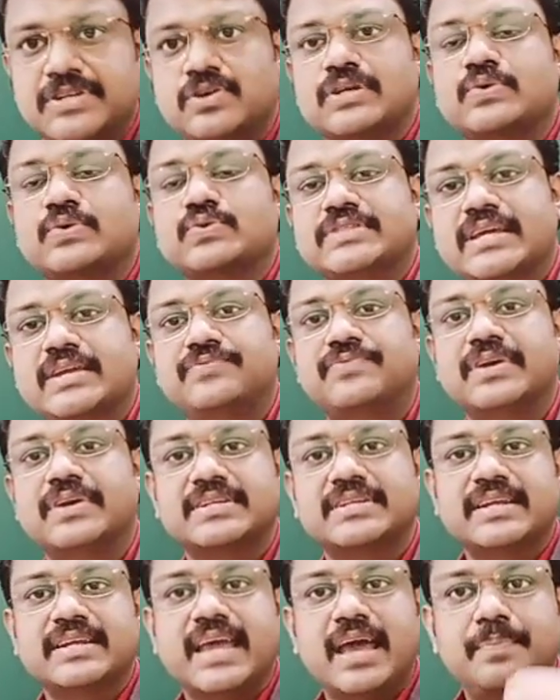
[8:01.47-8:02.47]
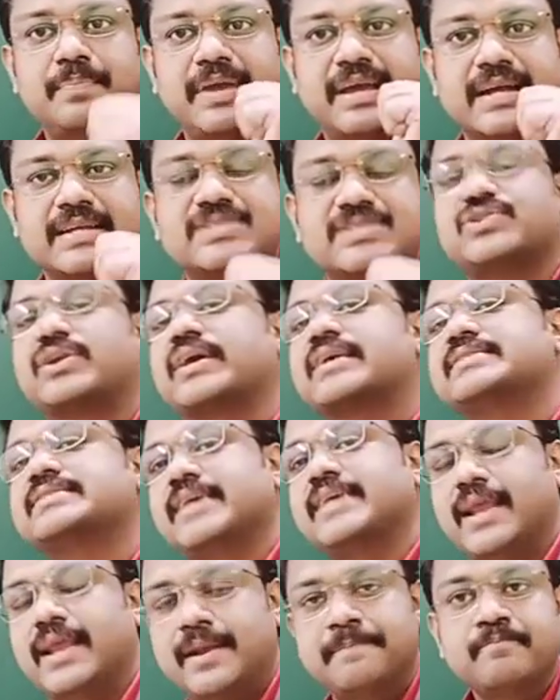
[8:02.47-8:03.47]
or cosine function can be considered as
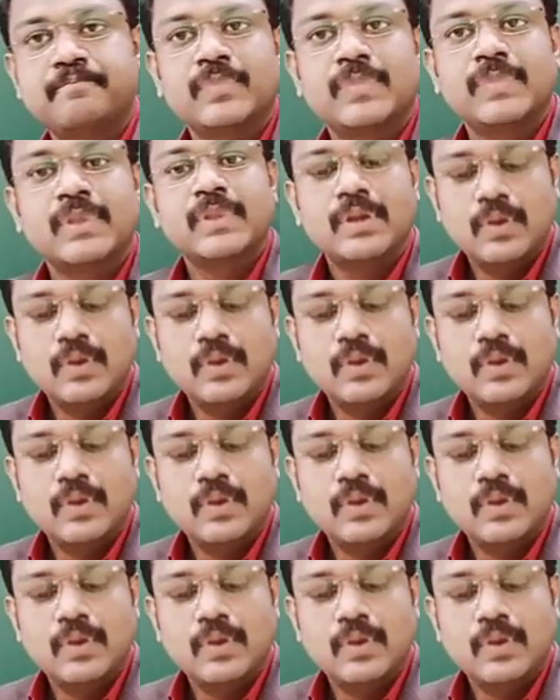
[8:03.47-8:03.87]
an